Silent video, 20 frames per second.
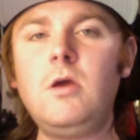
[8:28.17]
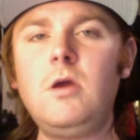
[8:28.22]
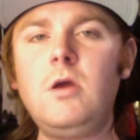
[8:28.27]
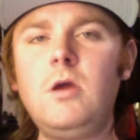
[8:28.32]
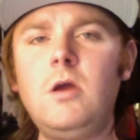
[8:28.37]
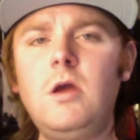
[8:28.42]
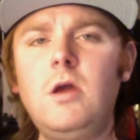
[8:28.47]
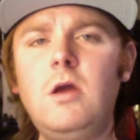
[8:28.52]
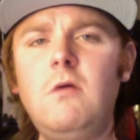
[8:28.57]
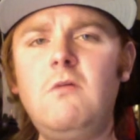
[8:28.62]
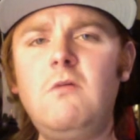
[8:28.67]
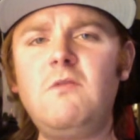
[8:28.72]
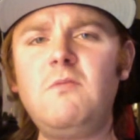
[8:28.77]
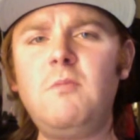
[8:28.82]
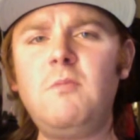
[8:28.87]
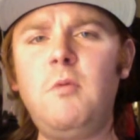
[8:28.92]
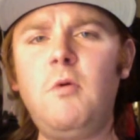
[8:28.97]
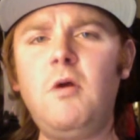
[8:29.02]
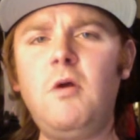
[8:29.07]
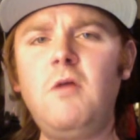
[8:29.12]
It was
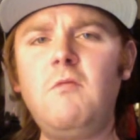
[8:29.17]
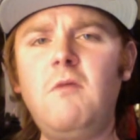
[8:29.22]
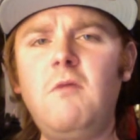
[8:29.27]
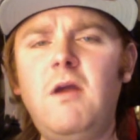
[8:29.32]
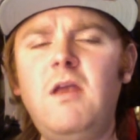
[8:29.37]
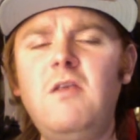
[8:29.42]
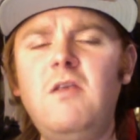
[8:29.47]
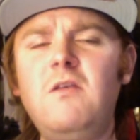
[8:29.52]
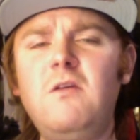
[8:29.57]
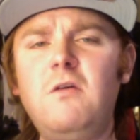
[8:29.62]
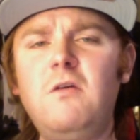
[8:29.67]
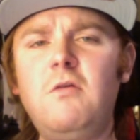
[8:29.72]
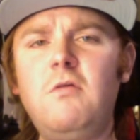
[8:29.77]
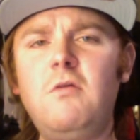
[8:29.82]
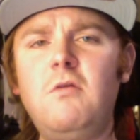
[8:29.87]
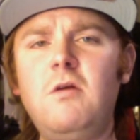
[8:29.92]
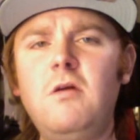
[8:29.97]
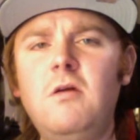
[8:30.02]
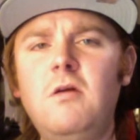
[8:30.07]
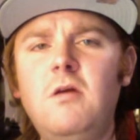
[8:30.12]
pouring rain,
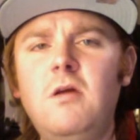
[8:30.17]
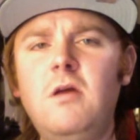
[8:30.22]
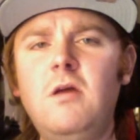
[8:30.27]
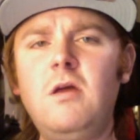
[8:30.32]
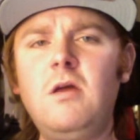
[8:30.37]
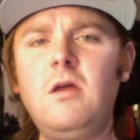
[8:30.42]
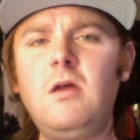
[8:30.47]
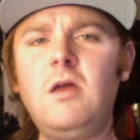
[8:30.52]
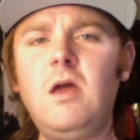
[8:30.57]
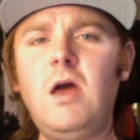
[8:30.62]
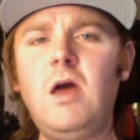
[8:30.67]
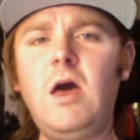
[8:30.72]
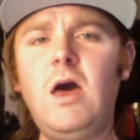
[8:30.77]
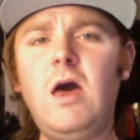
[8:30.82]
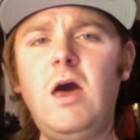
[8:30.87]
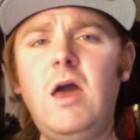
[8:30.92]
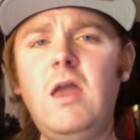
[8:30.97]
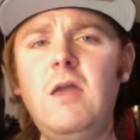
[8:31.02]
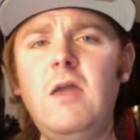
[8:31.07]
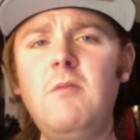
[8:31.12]
dude.
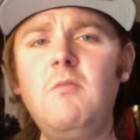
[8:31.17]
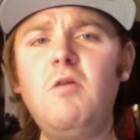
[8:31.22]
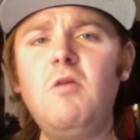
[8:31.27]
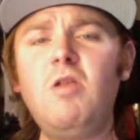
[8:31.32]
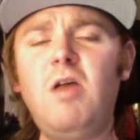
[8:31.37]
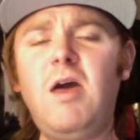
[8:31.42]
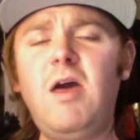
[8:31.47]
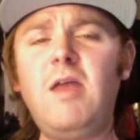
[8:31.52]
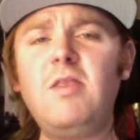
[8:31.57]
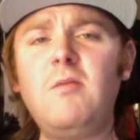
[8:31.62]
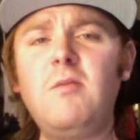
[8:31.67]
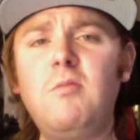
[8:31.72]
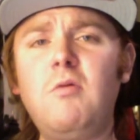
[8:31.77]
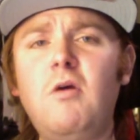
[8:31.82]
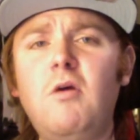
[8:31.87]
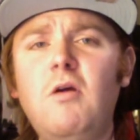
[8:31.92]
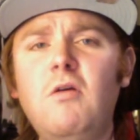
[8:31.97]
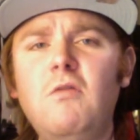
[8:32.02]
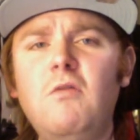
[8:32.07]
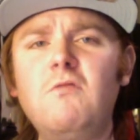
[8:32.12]
I am glad the
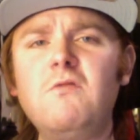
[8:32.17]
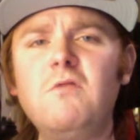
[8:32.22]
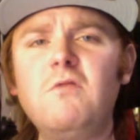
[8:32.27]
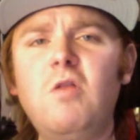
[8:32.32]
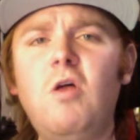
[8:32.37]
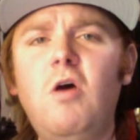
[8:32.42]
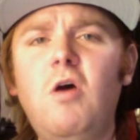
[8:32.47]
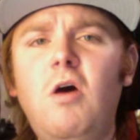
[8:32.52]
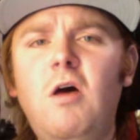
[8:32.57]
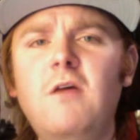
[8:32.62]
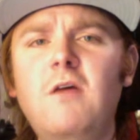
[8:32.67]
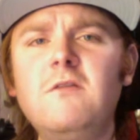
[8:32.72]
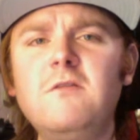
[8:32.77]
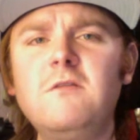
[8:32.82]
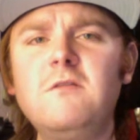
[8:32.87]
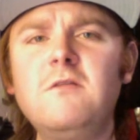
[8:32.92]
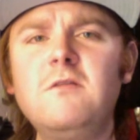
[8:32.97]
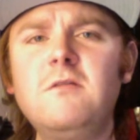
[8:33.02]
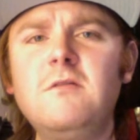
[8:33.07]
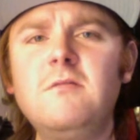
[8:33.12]
Broncos
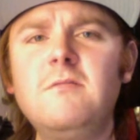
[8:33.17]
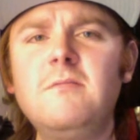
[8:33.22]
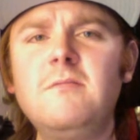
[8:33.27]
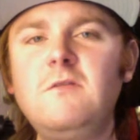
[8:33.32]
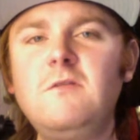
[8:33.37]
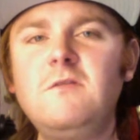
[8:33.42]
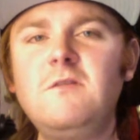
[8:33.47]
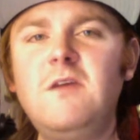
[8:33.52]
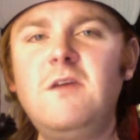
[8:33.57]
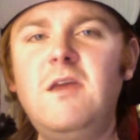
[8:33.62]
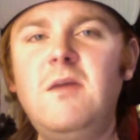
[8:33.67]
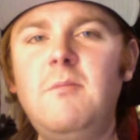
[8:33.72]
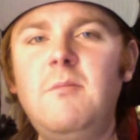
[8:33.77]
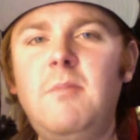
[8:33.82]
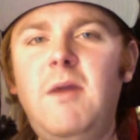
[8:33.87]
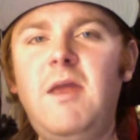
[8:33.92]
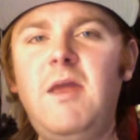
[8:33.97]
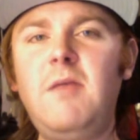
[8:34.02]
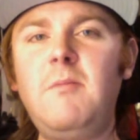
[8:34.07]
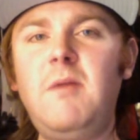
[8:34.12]
lost. Seeing
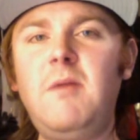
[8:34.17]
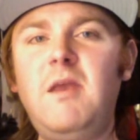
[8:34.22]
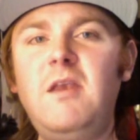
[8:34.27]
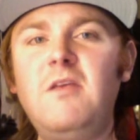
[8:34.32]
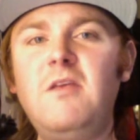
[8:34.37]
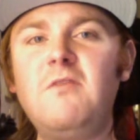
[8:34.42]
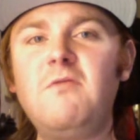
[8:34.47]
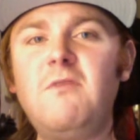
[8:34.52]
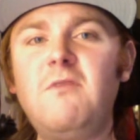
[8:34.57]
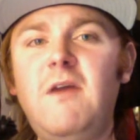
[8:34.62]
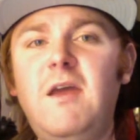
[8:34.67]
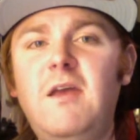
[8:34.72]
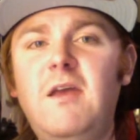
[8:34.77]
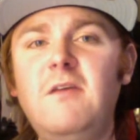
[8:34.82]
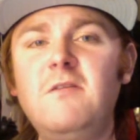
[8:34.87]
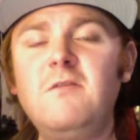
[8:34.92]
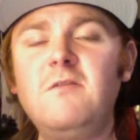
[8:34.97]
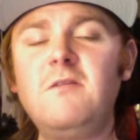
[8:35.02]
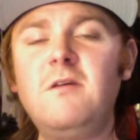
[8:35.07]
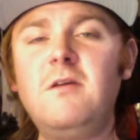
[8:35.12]
Peyton Manning's
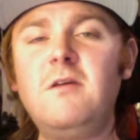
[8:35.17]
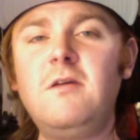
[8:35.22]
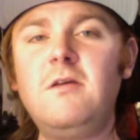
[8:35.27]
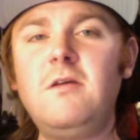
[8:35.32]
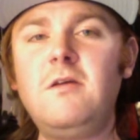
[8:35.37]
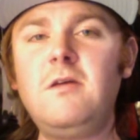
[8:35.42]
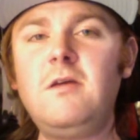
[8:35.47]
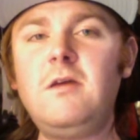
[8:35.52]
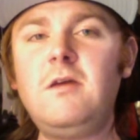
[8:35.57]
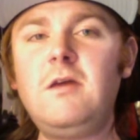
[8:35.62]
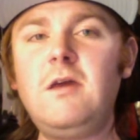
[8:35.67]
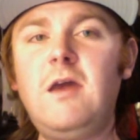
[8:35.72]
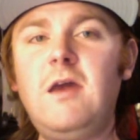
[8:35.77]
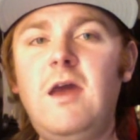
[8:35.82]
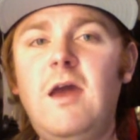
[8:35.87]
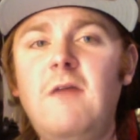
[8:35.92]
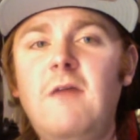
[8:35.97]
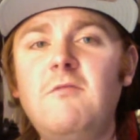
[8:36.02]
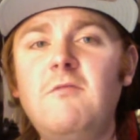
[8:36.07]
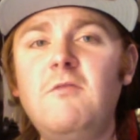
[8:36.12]
face
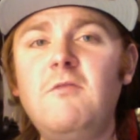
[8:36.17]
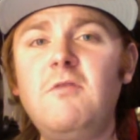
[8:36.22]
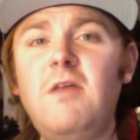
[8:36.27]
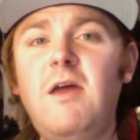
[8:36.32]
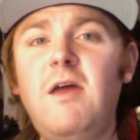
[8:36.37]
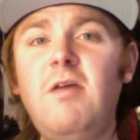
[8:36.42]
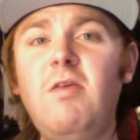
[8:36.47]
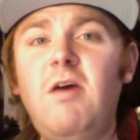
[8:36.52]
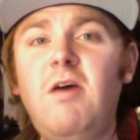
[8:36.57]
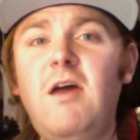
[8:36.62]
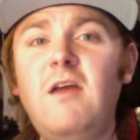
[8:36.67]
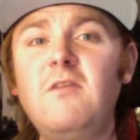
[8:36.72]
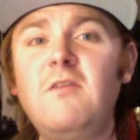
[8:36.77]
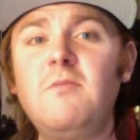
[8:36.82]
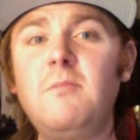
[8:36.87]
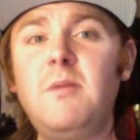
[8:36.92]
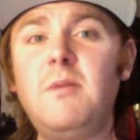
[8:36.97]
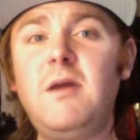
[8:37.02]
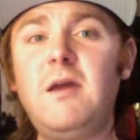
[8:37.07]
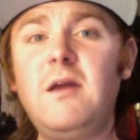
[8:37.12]
after that
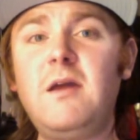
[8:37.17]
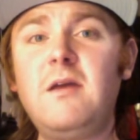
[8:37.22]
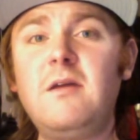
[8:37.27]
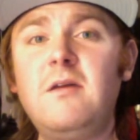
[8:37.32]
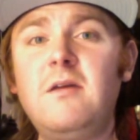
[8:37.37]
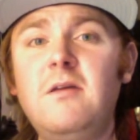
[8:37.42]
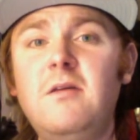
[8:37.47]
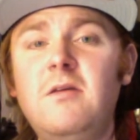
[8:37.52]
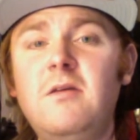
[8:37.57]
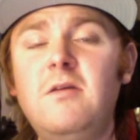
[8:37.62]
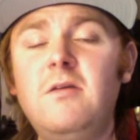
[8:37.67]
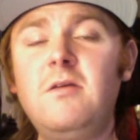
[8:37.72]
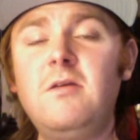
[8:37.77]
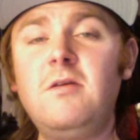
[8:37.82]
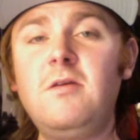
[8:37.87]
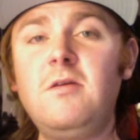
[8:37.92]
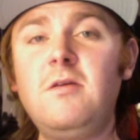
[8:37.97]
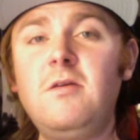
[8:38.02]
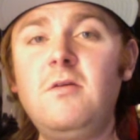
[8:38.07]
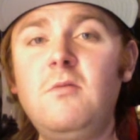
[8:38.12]
last pick
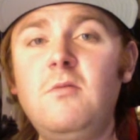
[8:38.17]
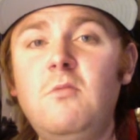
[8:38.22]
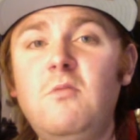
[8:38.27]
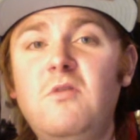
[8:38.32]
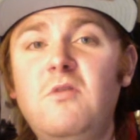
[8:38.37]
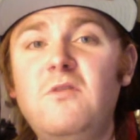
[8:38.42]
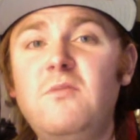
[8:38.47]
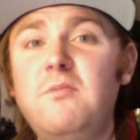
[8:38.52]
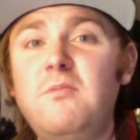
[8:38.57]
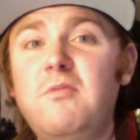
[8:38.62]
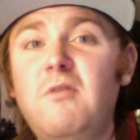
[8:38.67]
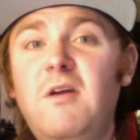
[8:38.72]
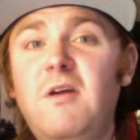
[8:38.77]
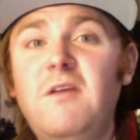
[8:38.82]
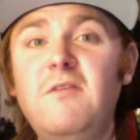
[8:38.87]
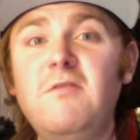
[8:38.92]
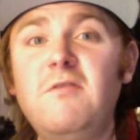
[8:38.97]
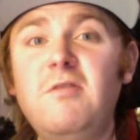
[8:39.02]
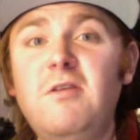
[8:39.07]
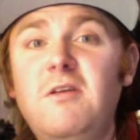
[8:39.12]
was
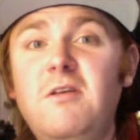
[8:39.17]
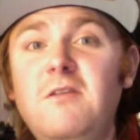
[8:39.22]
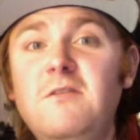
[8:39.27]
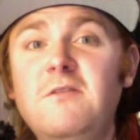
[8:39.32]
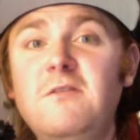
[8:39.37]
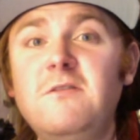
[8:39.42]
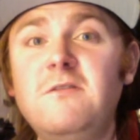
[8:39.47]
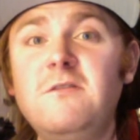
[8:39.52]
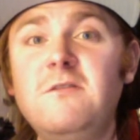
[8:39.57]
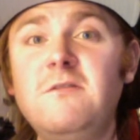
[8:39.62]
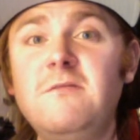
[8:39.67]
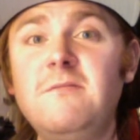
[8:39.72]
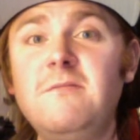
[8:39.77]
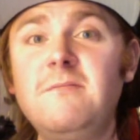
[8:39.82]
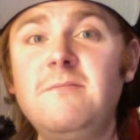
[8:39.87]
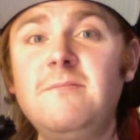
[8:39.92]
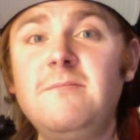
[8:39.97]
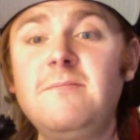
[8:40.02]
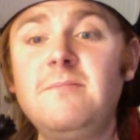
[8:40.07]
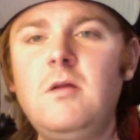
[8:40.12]
priceless.
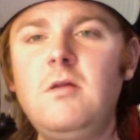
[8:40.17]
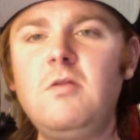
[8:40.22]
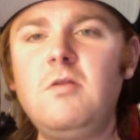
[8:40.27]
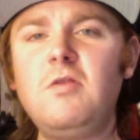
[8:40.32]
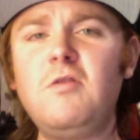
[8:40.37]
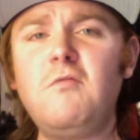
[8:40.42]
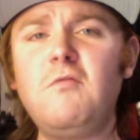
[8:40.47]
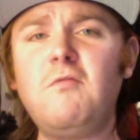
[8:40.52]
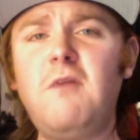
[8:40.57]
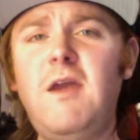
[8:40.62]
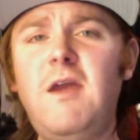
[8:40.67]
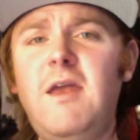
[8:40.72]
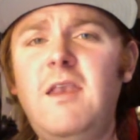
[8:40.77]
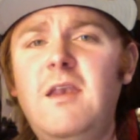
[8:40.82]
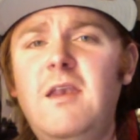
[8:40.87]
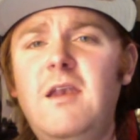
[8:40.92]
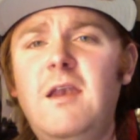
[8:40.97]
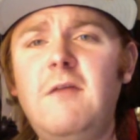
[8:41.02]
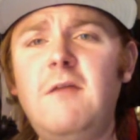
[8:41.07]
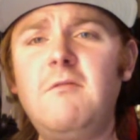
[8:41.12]
The rain
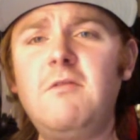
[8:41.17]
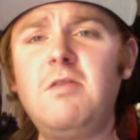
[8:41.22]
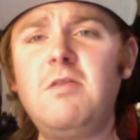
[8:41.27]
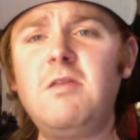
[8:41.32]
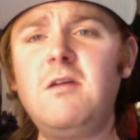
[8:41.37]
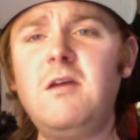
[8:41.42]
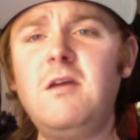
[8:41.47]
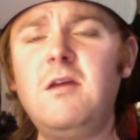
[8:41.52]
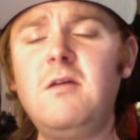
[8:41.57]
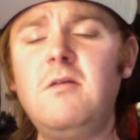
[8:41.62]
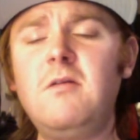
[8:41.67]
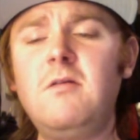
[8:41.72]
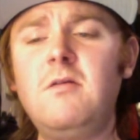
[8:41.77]
and everything